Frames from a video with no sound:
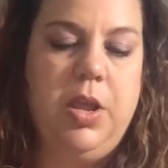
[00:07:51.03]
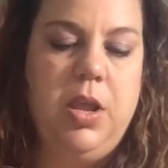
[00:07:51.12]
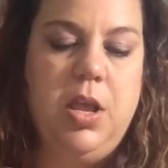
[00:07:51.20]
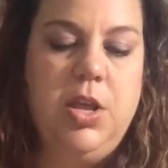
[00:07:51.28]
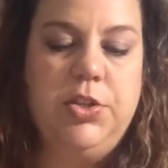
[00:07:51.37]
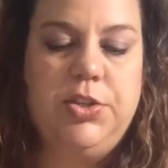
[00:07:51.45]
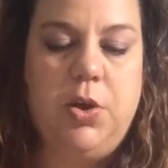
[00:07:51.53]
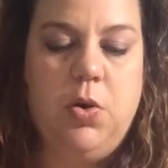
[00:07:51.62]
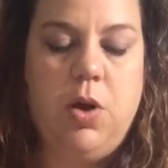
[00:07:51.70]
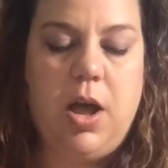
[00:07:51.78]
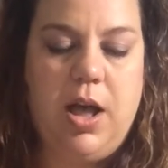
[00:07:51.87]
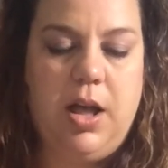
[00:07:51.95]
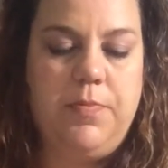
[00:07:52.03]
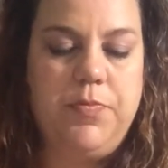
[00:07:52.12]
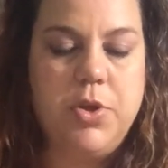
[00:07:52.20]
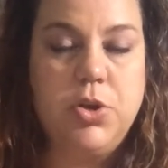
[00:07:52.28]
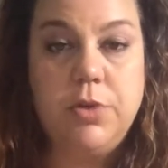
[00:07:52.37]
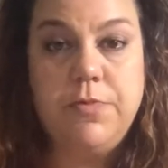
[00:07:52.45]
So
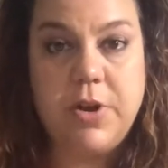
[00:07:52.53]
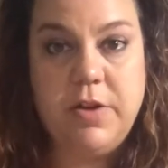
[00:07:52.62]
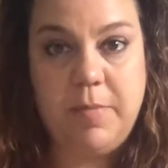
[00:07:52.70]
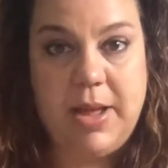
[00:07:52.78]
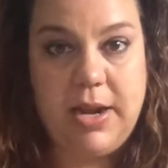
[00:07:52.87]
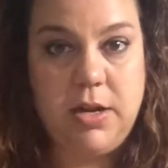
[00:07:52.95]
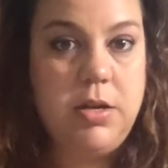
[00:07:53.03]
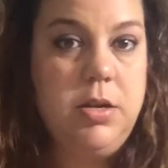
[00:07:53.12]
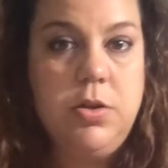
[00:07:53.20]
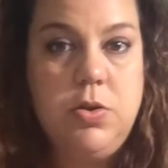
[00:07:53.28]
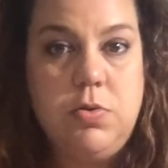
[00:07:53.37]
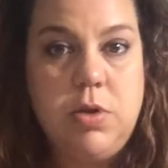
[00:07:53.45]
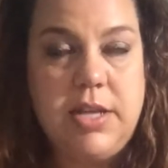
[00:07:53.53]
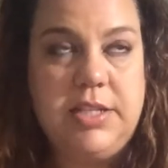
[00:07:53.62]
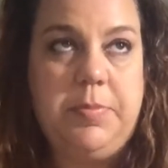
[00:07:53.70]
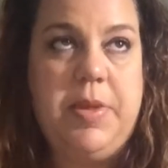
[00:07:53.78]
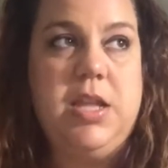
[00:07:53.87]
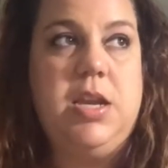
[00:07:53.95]
a good friend of mine who has
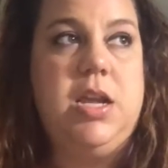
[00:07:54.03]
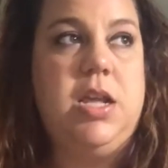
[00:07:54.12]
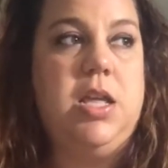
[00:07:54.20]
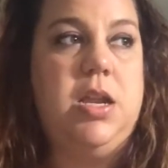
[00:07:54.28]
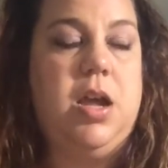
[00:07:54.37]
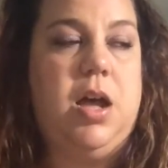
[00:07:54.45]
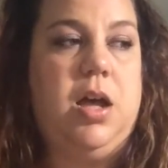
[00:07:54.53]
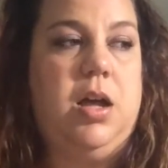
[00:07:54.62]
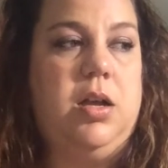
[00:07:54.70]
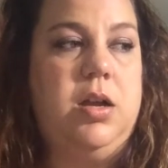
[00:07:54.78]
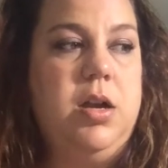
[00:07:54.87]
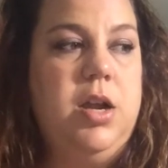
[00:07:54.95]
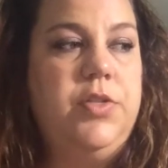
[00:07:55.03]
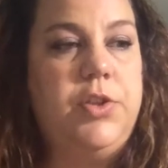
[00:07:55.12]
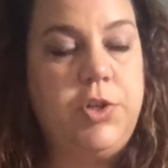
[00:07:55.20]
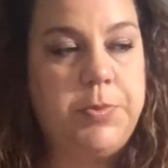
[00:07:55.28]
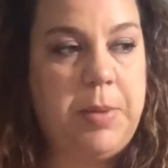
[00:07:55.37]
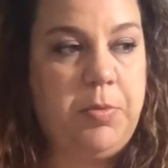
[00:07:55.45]
been in the
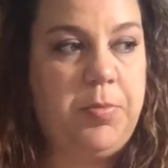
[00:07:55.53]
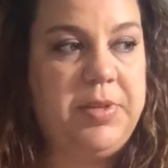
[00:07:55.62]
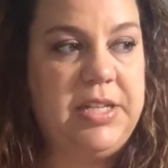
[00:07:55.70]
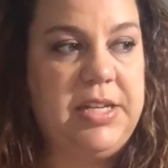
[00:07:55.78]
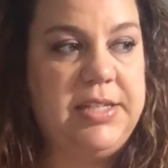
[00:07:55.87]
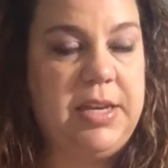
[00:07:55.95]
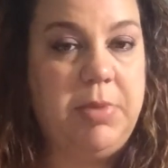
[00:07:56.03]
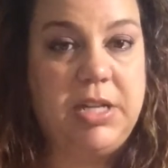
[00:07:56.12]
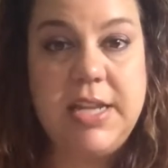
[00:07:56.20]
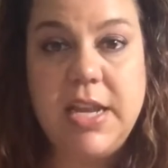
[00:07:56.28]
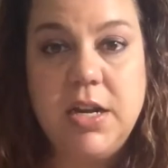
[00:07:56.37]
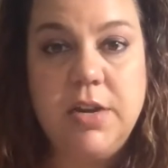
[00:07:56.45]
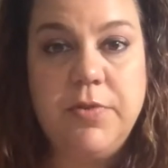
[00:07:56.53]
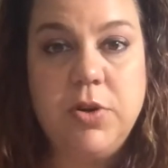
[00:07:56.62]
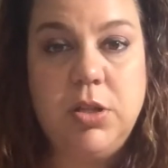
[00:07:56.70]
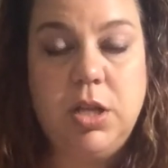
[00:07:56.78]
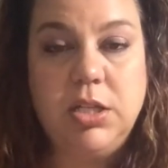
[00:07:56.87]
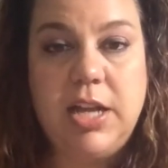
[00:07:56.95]
newspaper business in Montana for a
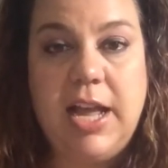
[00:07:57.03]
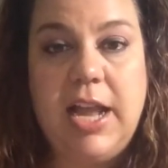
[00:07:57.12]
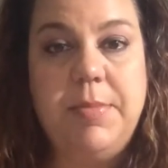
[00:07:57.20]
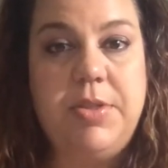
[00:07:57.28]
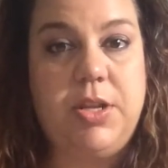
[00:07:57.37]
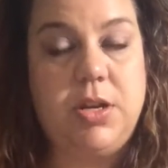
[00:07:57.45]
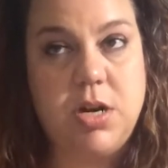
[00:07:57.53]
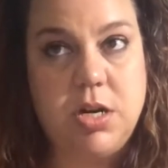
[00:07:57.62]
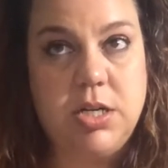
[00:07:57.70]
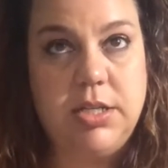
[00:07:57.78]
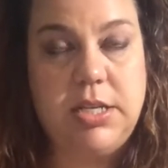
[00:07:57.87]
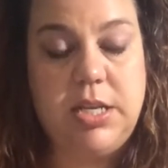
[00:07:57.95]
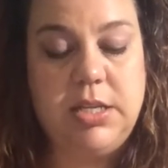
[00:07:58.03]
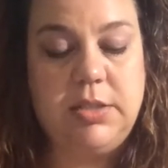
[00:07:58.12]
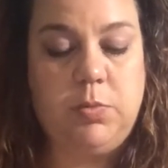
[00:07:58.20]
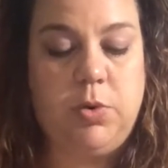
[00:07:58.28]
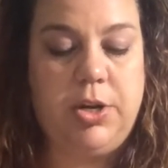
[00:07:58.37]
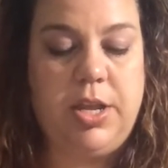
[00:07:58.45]
long time and then currently is
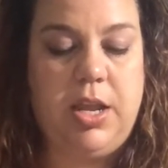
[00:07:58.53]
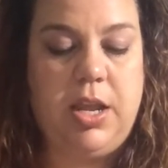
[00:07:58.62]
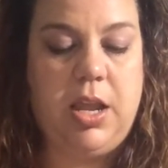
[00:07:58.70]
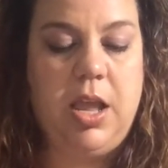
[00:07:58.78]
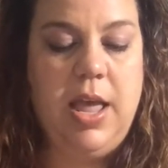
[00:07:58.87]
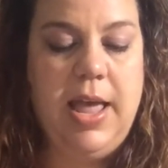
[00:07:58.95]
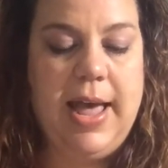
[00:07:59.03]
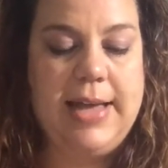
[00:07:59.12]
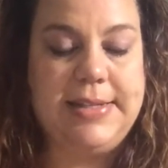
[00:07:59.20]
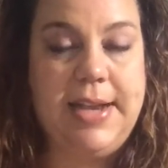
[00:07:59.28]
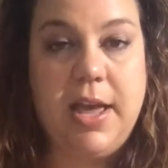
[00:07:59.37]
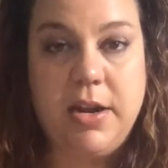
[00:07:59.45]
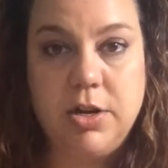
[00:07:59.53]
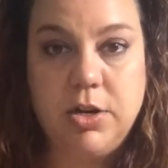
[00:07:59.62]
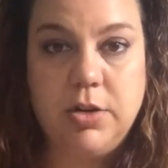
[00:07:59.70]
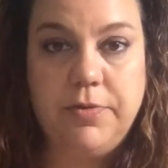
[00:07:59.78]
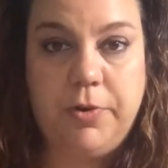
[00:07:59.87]
working as an editor for a